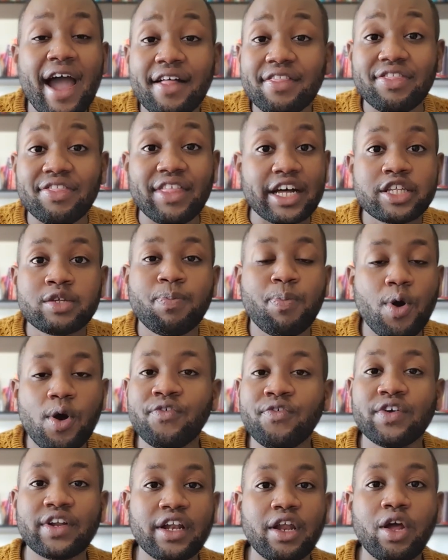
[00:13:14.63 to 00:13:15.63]
and that's
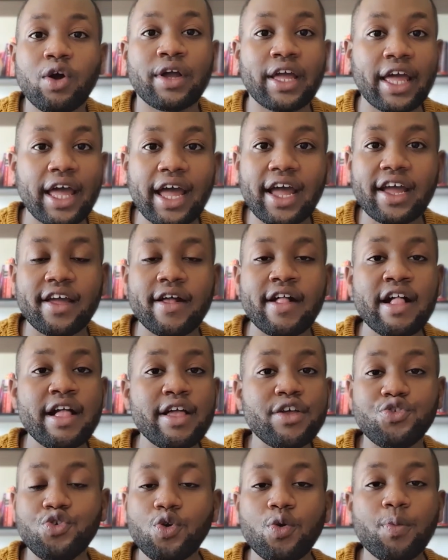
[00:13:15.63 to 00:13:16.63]
perfectly okay.
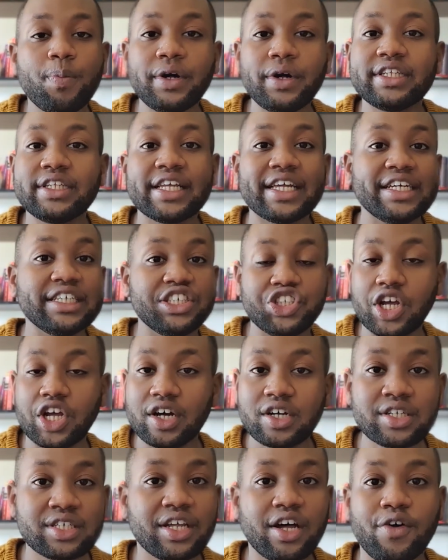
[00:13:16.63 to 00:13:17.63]
You building a
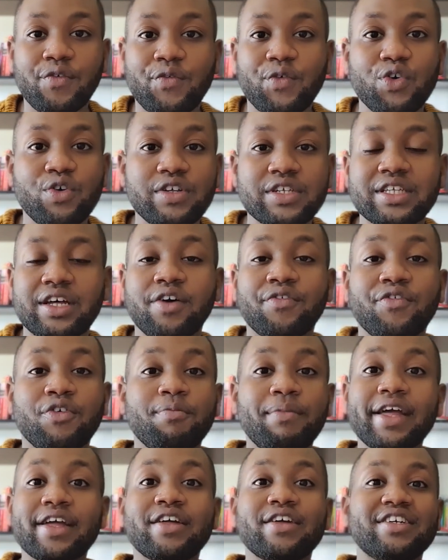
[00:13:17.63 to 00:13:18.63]
jail cell for yourself and
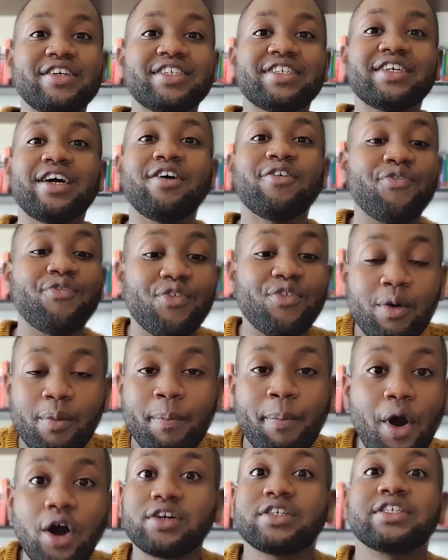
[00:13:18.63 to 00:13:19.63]
making yourself feel
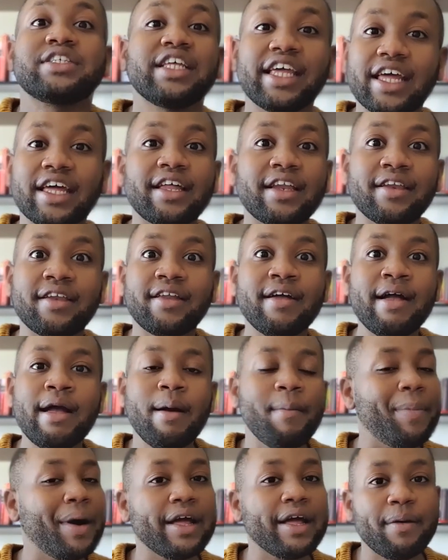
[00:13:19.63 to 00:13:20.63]
boxed in
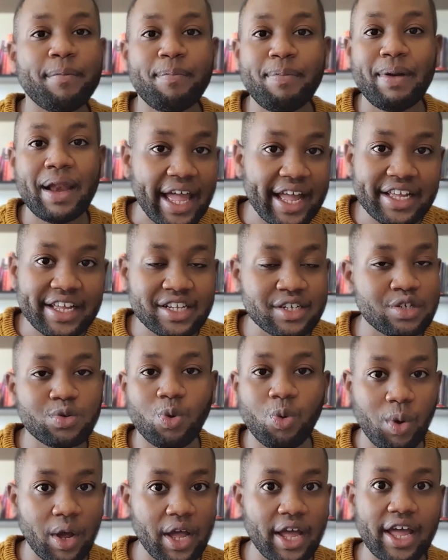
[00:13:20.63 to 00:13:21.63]
by a place
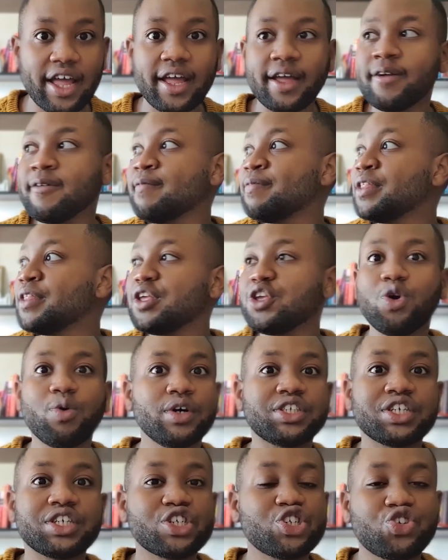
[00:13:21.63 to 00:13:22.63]
where you
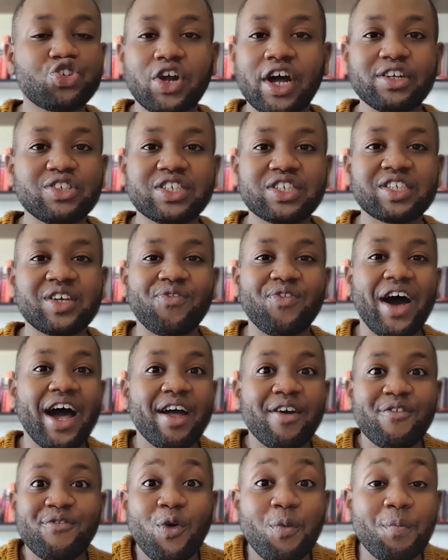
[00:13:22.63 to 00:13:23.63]
were just trying to
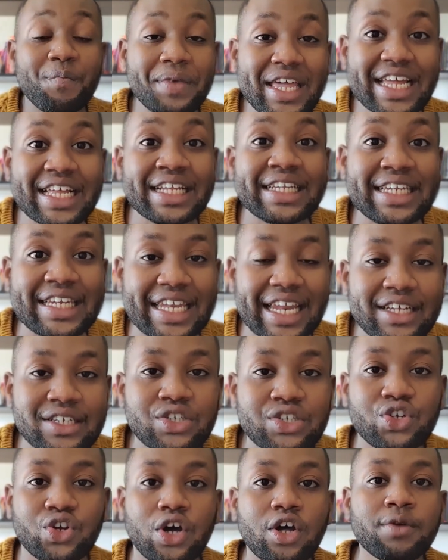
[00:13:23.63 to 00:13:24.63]
survive, for me,
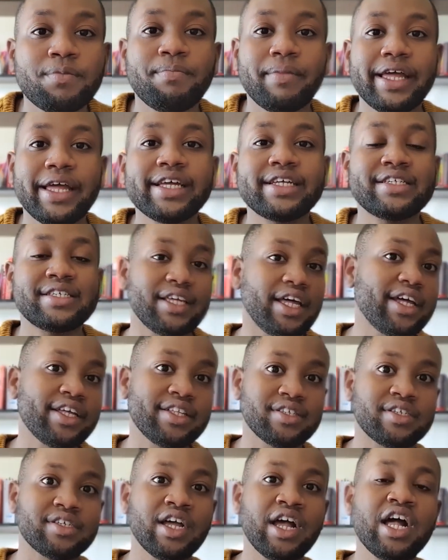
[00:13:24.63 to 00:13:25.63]
does not make
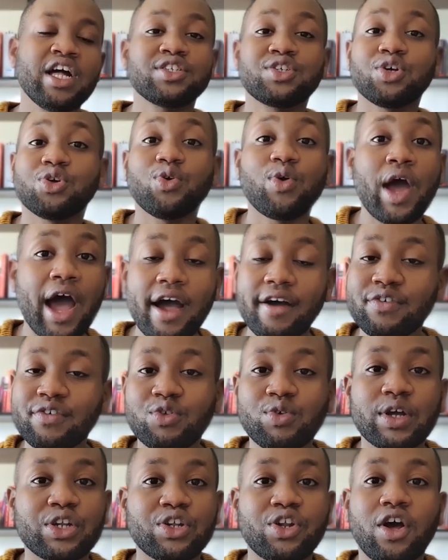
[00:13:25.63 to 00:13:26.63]
sense. So you have
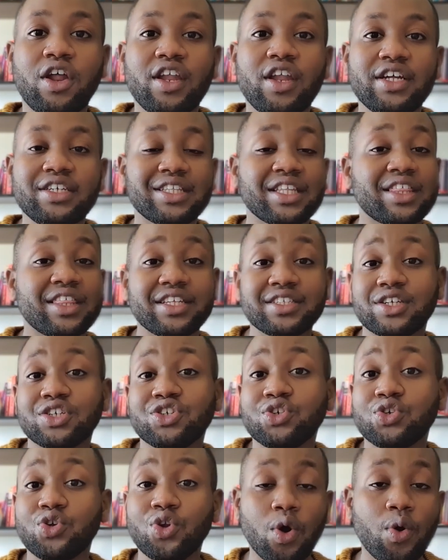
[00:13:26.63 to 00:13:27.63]
to acknowledge the things
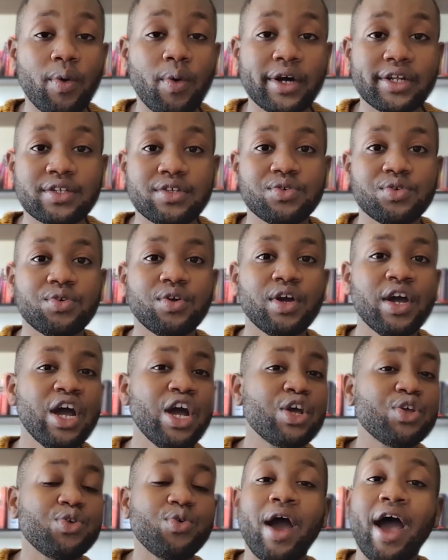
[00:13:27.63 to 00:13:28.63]
that you don't want to.
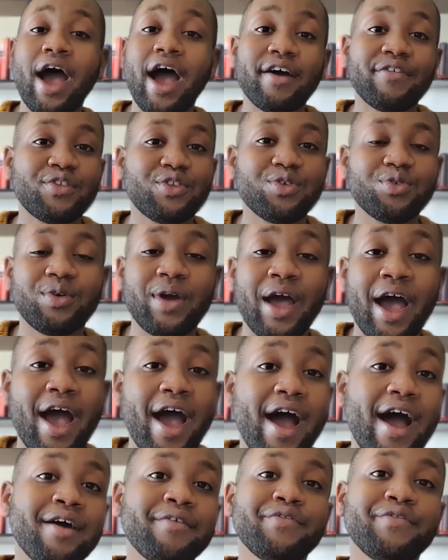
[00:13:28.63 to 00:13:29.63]
You have to
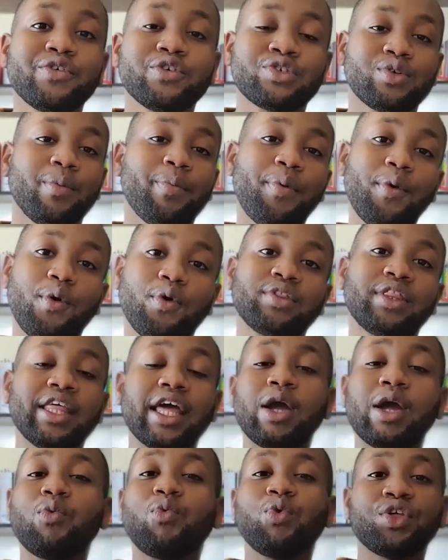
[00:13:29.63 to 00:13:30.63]
have your support
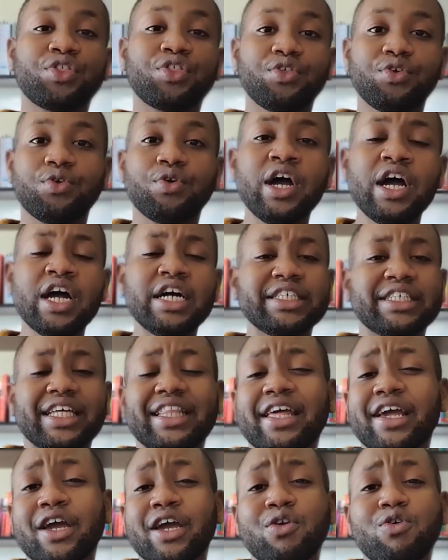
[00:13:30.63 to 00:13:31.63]
there with you so that
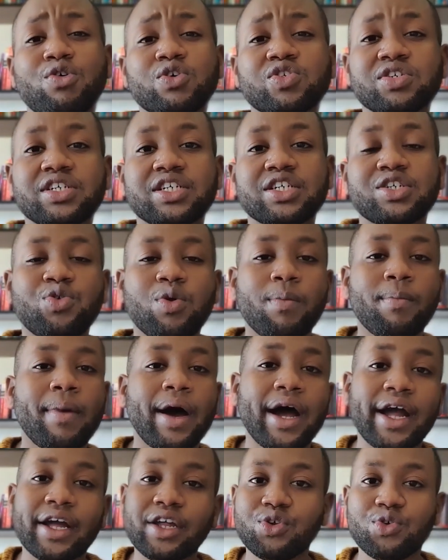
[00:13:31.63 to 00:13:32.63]
they can also just
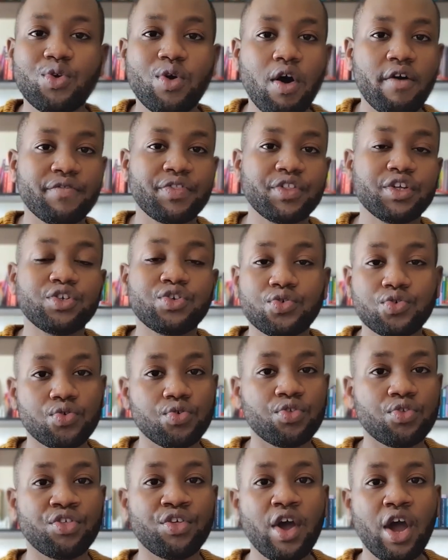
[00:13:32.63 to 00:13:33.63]
remind you of the
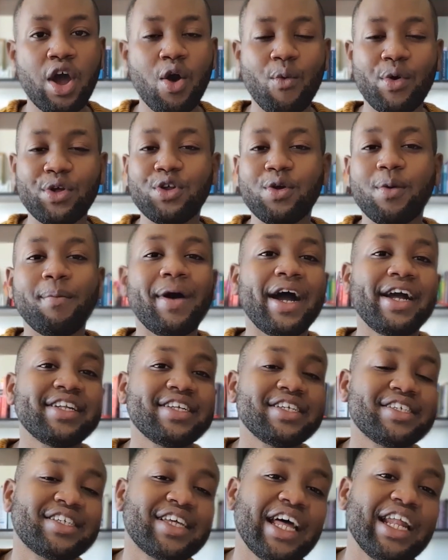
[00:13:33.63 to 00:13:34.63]
truth when your mind
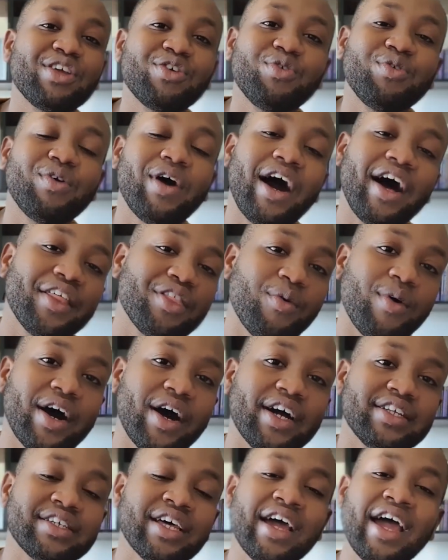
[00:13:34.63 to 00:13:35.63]
is telling you
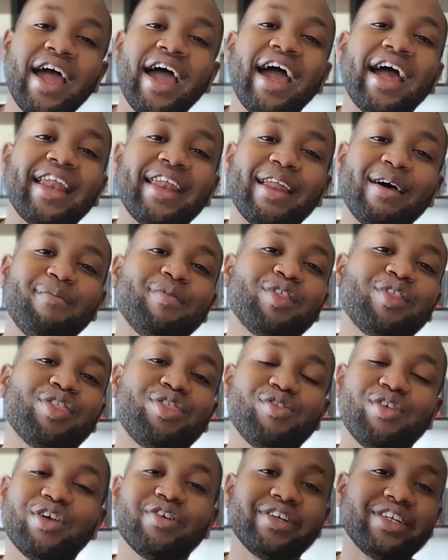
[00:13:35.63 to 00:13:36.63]
otherwise. And number
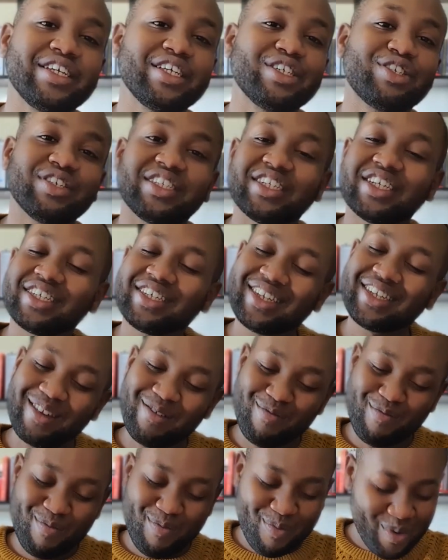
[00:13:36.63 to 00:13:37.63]
3, you need to just
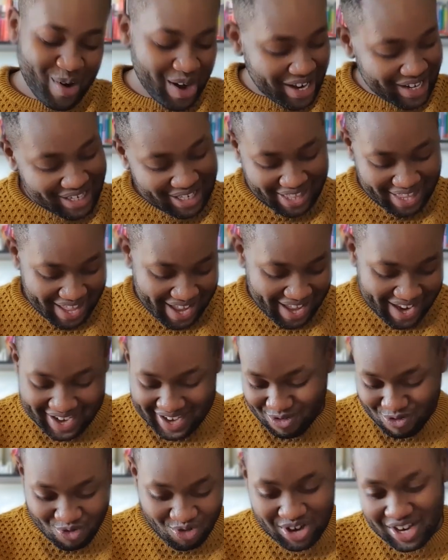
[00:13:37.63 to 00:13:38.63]
press
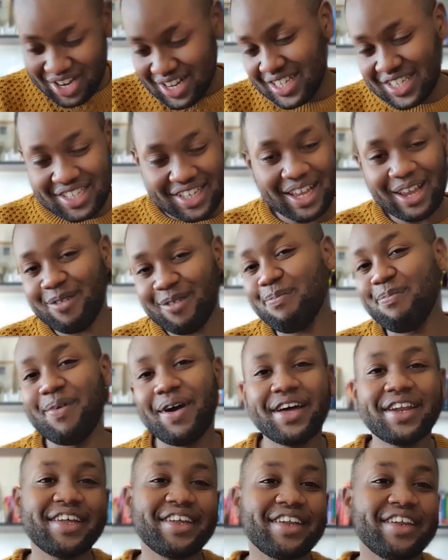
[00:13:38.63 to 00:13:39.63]
that reset
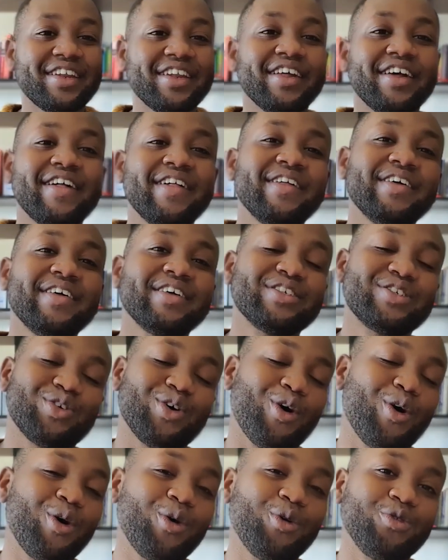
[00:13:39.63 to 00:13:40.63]
button
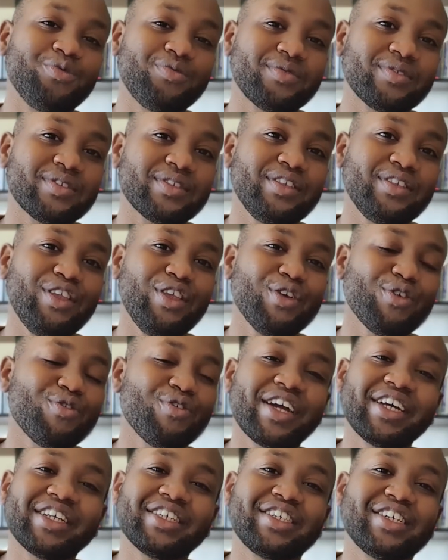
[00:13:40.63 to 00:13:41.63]
so
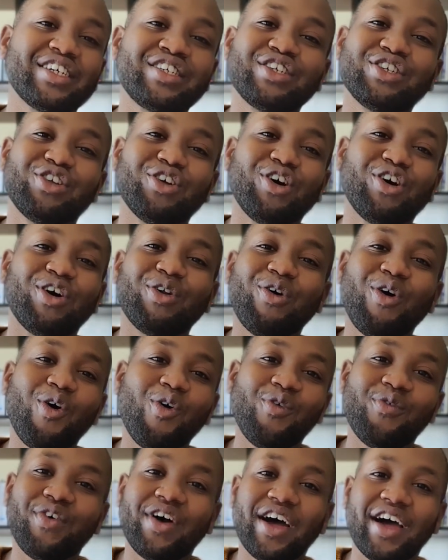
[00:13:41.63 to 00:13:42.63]
you can just start
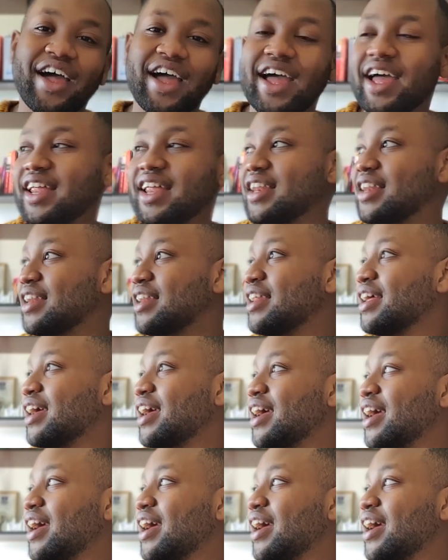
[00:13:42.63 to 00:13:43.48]
over and